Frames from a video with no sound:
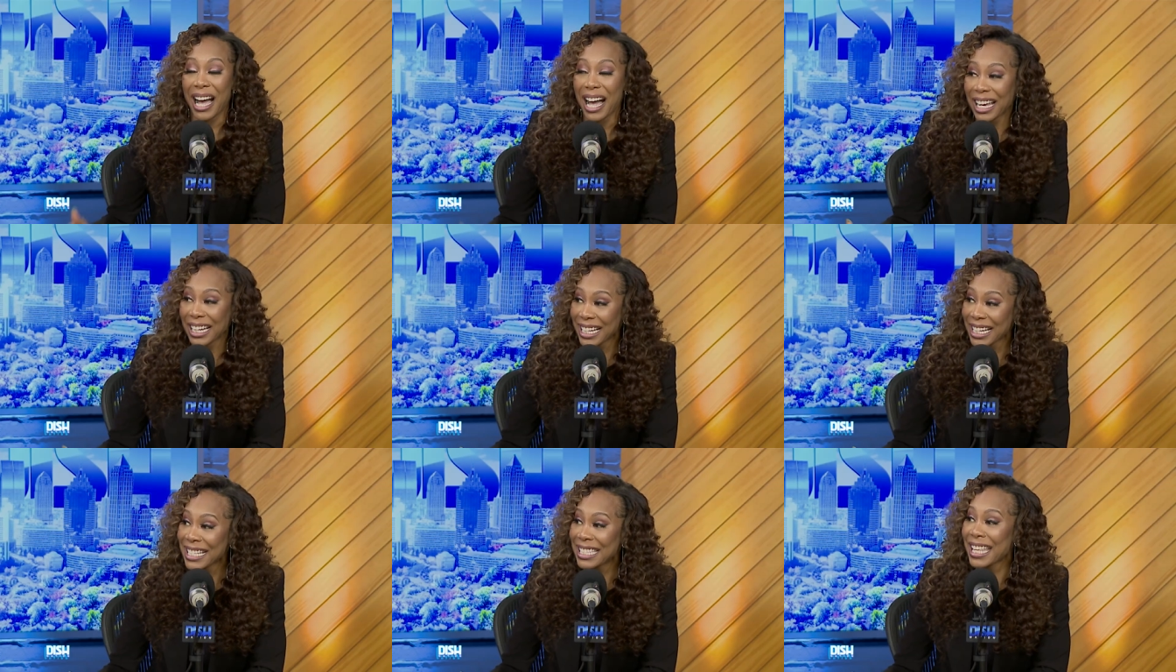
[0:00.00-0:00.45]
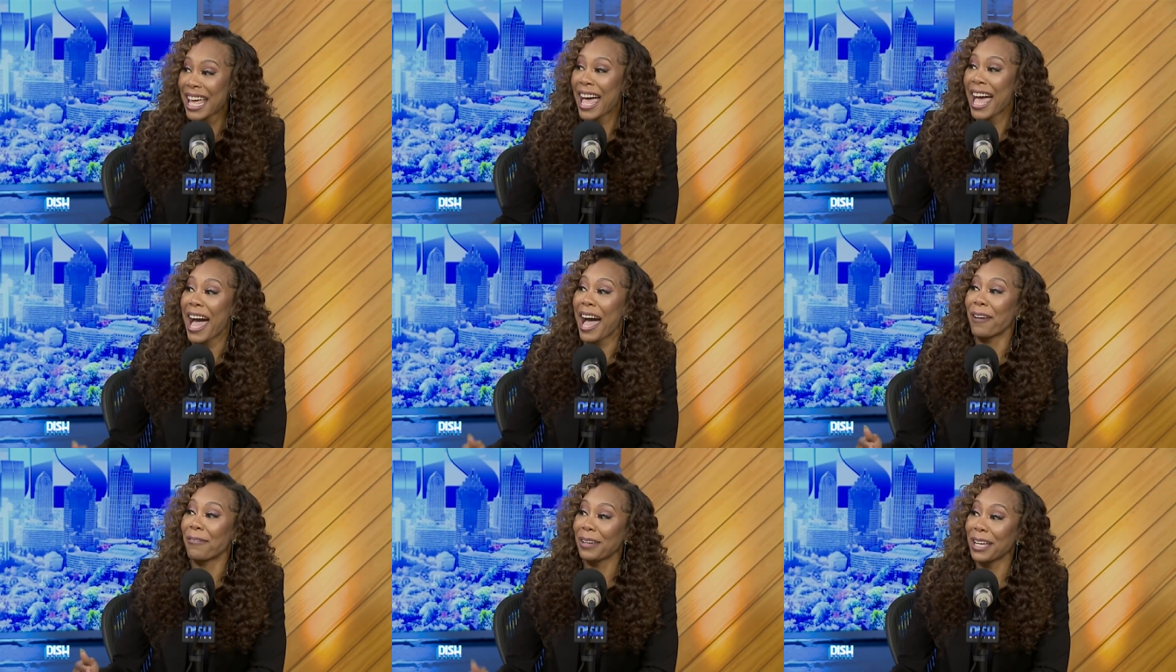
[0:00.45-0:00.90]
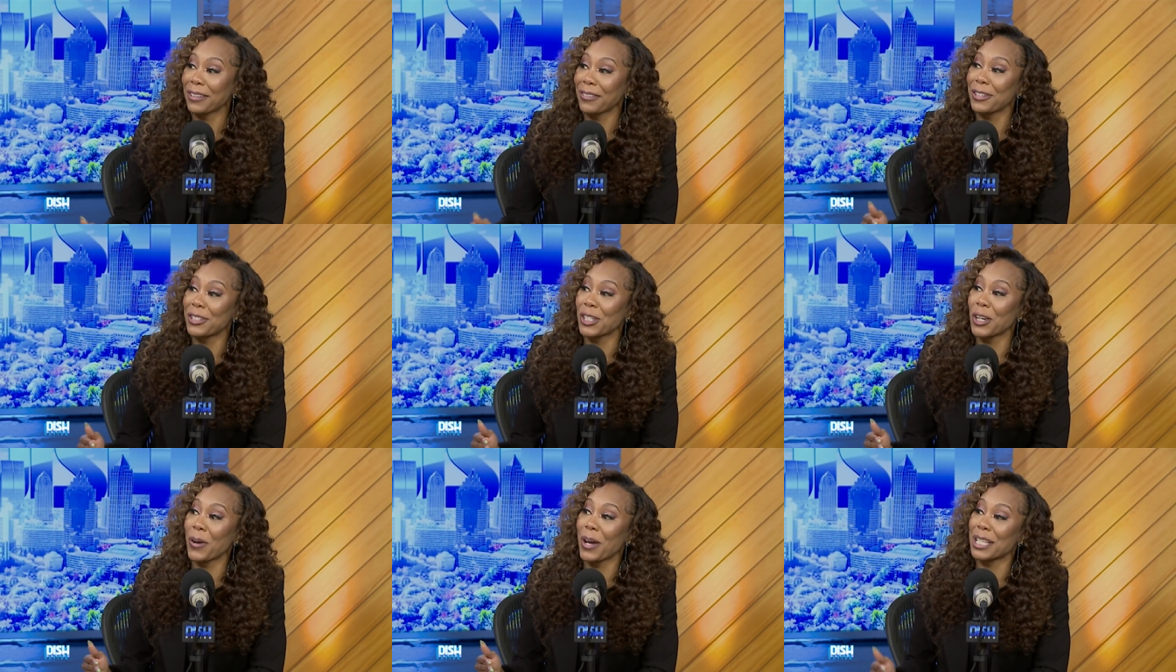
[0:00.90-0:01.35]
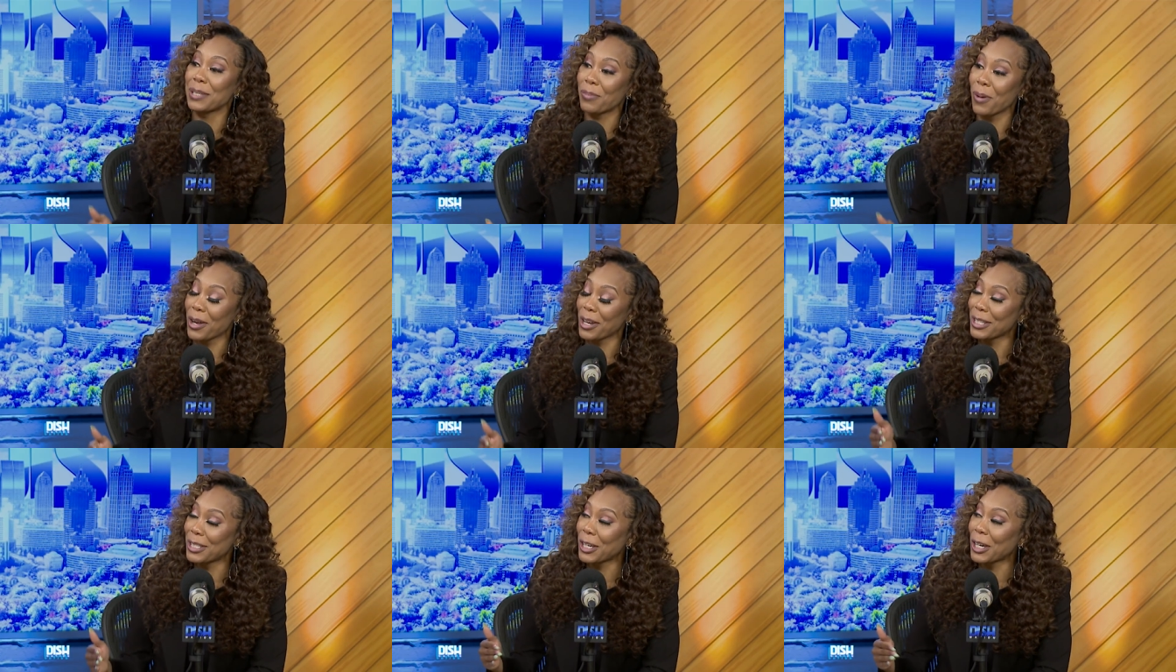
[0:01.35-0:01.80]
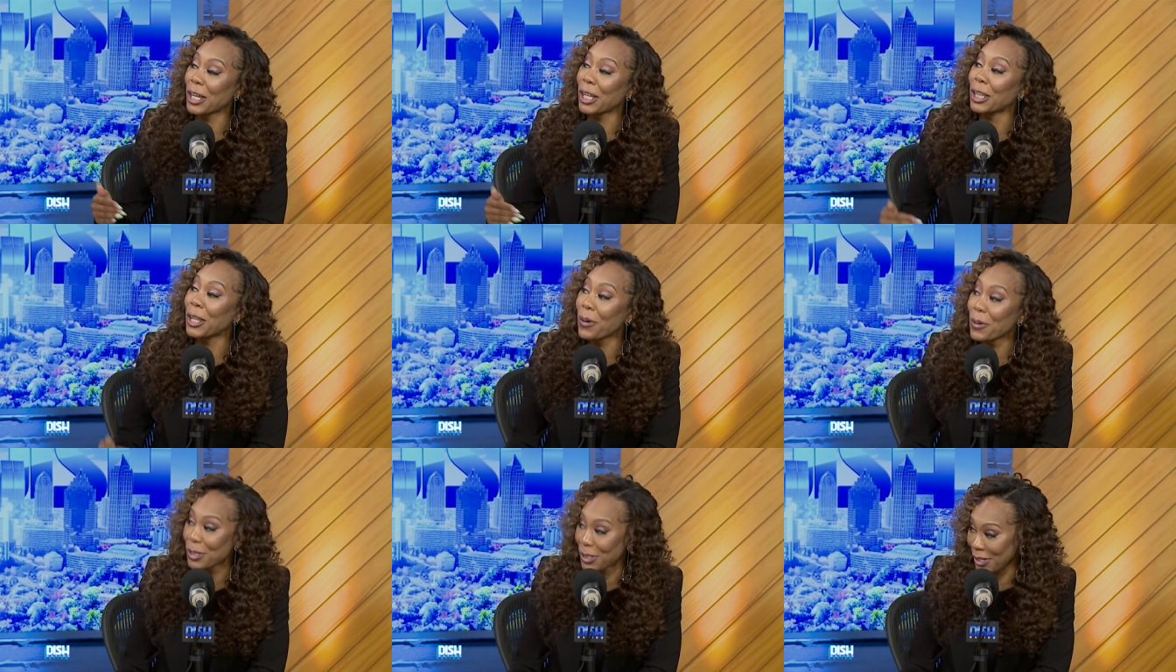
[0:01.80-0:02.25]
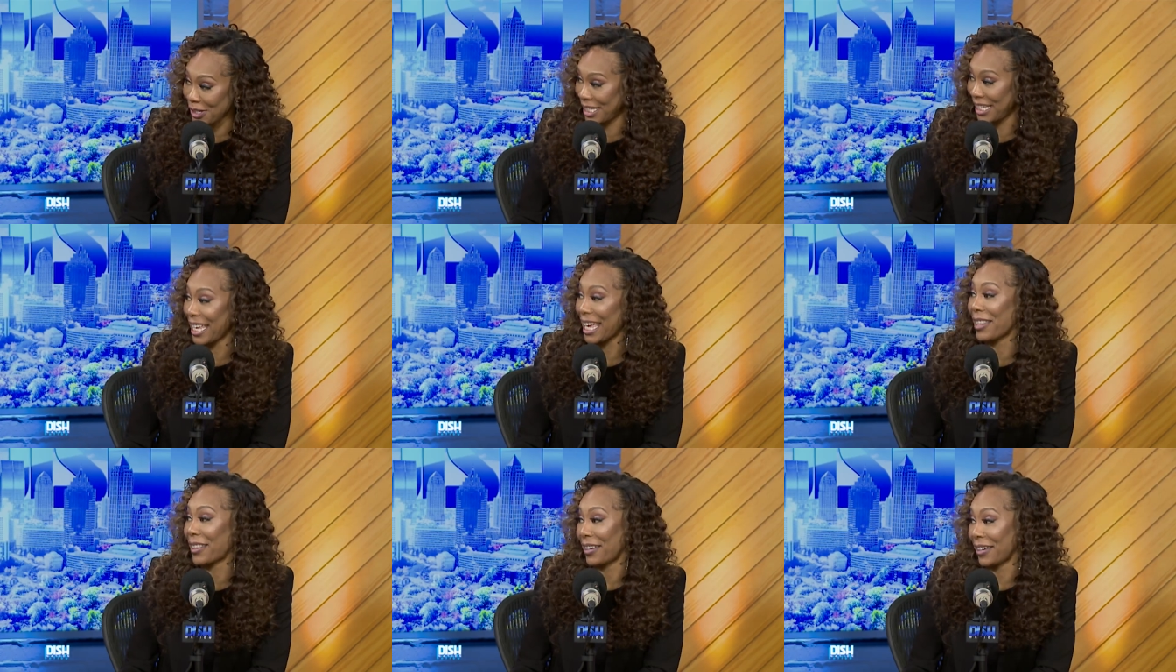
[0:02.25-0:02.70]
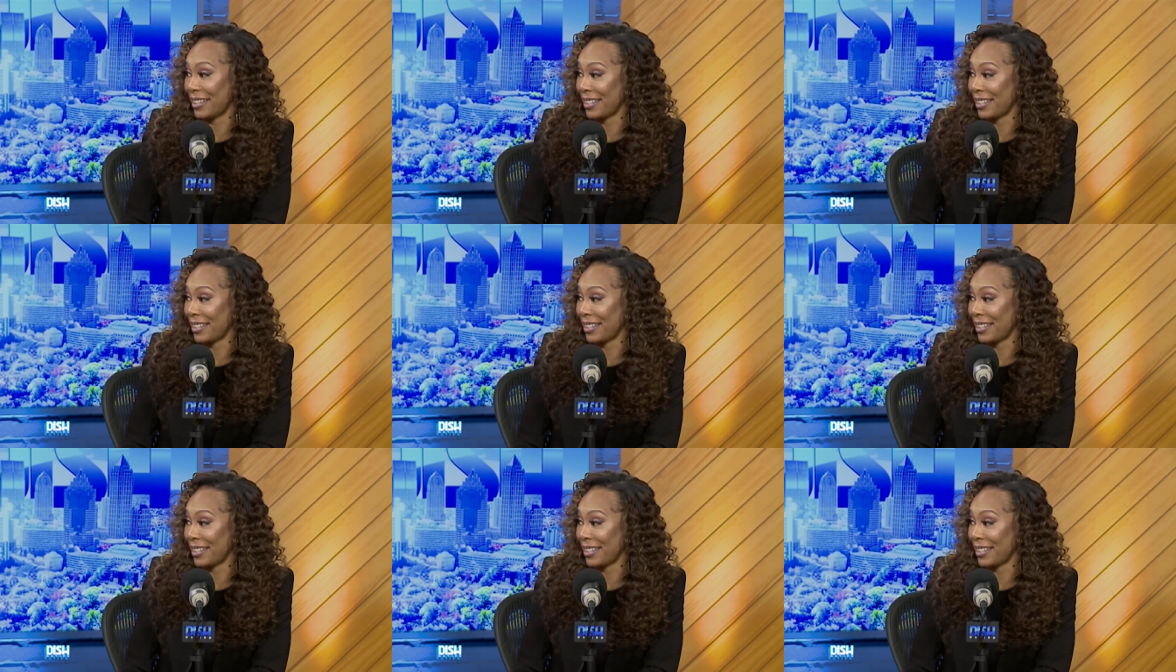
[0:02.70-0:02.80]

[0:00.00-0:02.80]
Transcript: honest, I feel like the show has brought us closer together.